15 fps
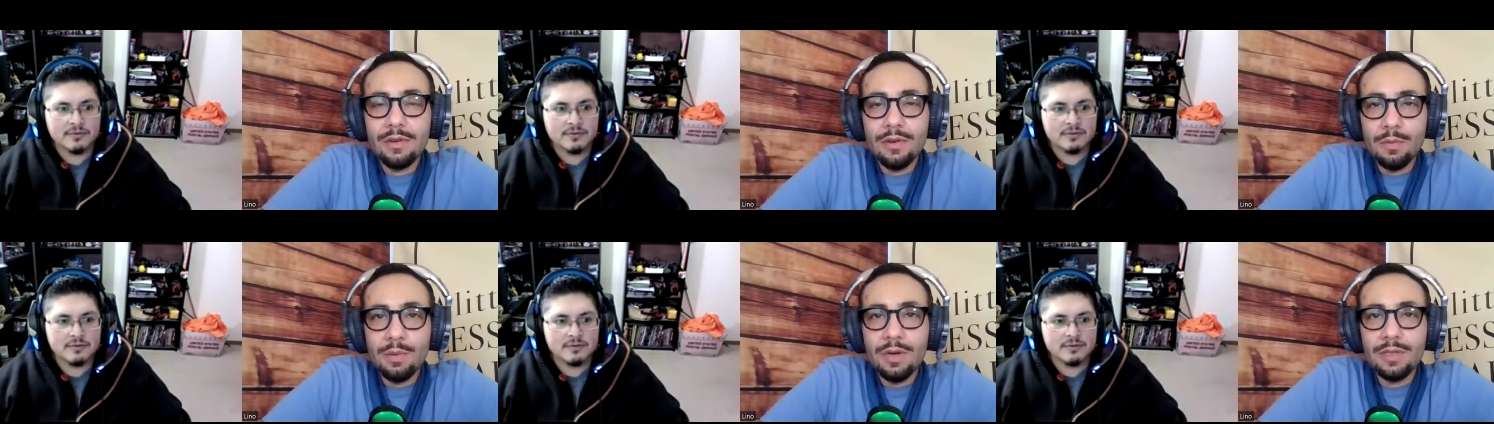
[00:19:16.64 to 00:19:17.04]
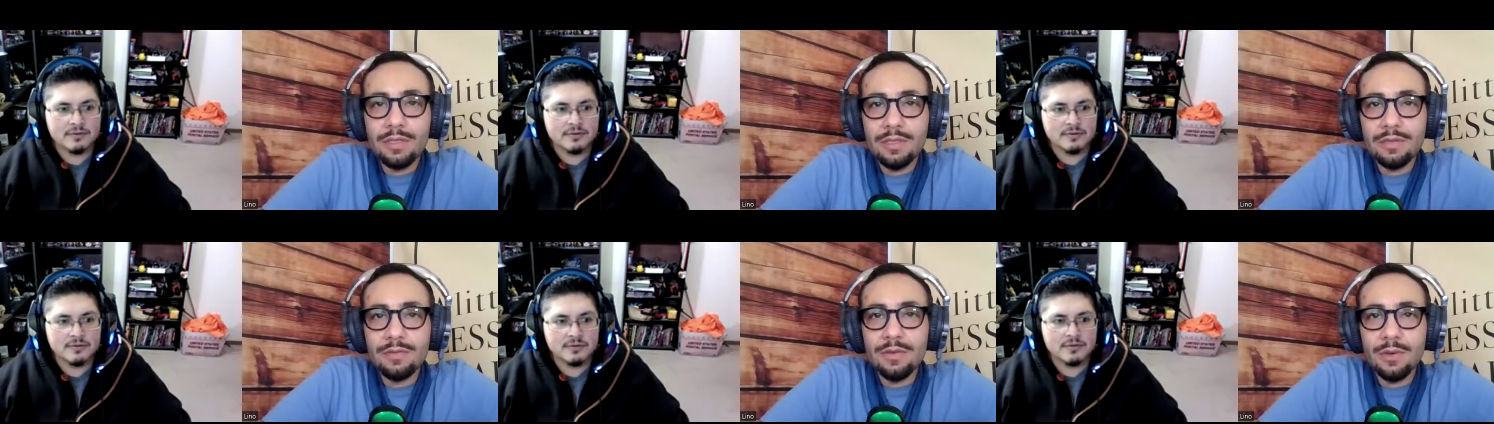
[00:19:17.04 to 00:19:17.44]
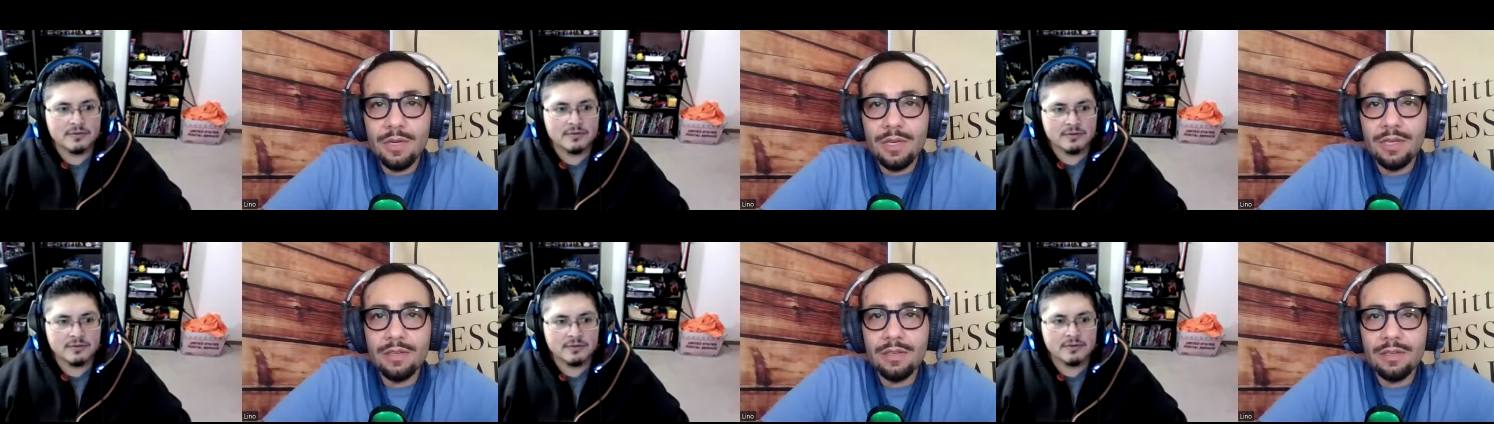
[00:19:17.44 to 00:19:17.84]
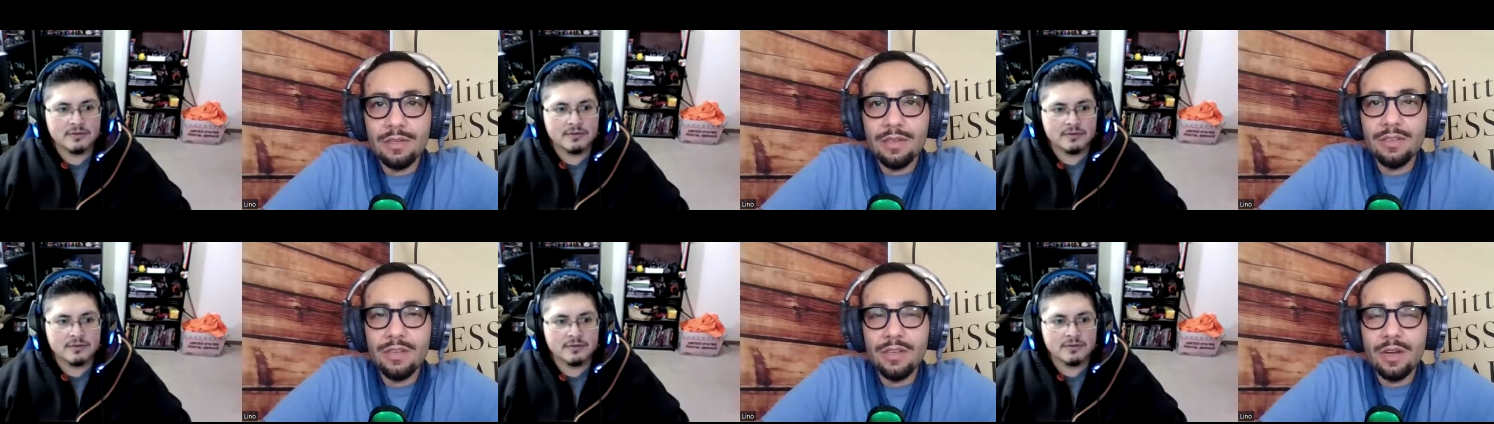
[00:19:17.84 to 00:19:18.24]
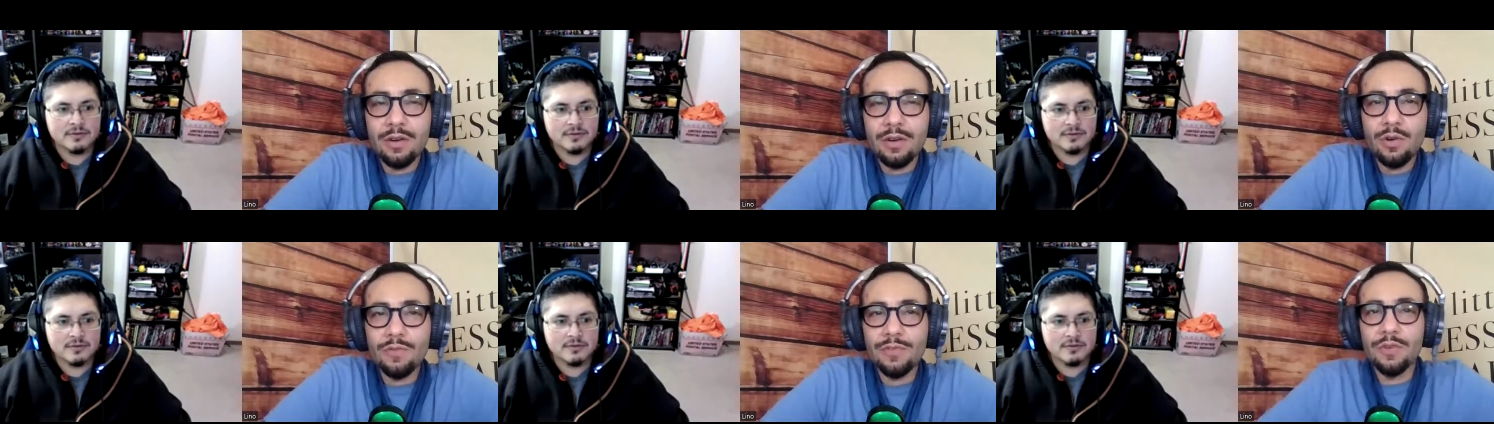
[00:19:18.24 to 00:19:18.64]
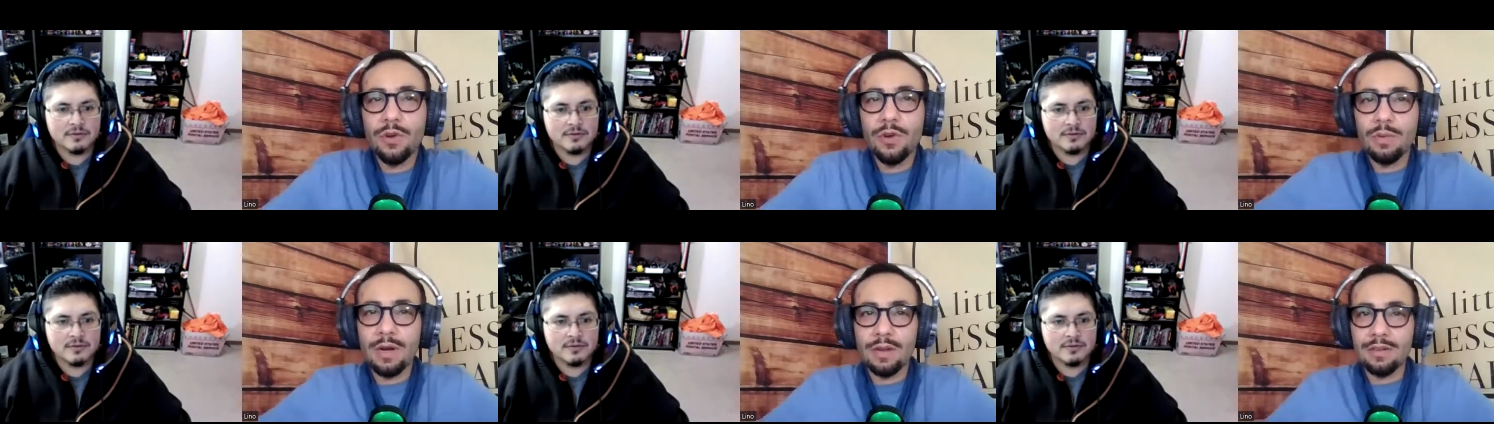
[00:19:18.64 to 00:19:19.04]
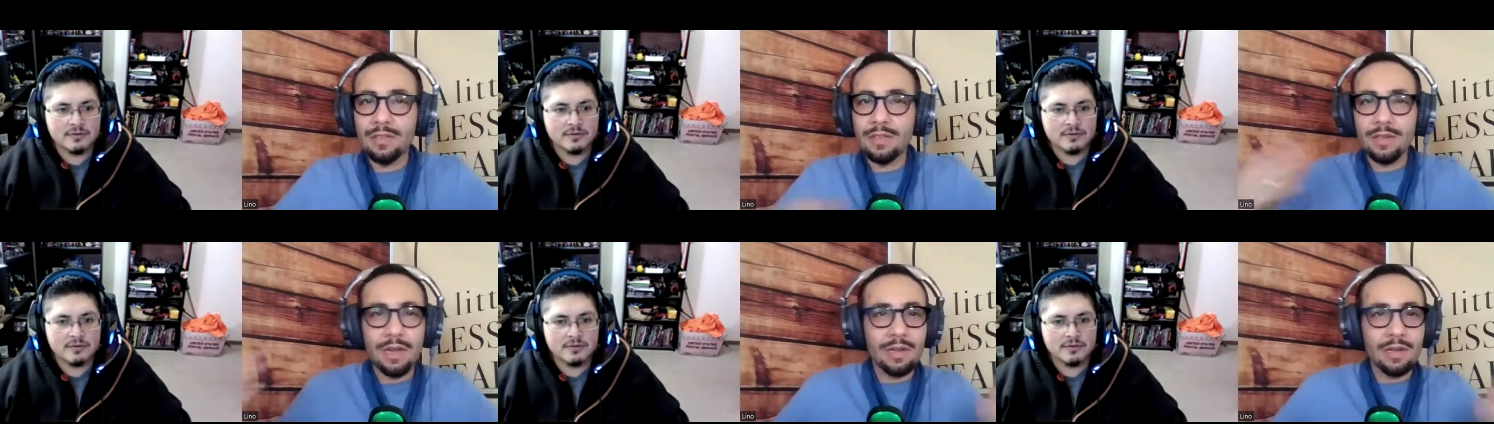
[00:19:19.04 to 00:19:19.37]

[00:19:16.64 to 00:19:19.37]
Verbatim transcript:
Speaker 1: O positive. Okay, because yeah, I don't know if you know, but I did.